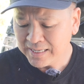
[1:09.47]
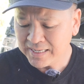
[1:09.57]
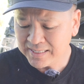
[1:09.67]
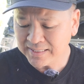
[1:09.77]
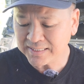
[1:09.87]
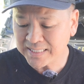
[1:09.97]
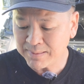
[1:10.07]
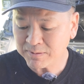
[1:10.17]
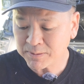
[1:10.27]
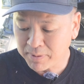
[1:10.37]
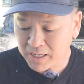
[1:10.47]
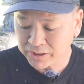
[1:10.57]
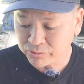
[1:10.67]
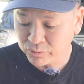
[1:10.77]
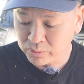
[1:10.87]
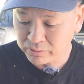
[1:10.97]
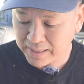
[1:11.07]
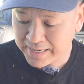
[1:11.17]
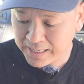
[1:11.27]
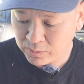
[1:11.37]
in the same spot
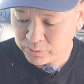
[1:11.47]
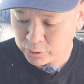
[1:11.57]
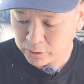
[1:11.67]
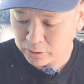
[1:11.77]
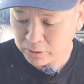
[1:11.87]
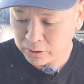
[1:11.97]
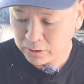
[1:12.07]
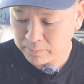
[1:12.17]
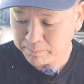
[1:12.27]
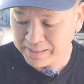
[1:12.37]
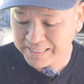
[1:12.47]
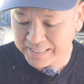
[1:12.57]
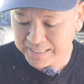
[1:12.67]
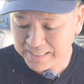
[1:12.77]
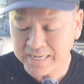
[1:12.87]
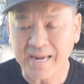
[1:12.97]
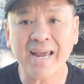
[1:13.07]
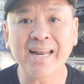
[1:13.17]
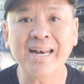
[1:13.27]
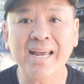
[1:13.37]
throughout your beginning
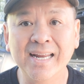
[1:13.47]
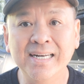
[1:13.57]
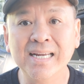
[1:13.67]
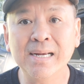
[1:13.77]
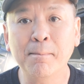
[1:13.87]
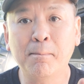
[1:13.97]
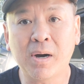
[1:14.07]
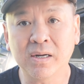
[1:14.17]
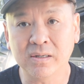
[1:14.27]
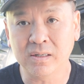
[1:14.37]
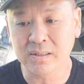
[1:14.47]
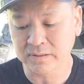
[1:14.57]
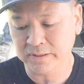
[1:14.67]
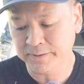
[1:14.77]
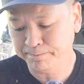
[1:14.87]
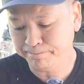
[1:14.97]
and ending monologues.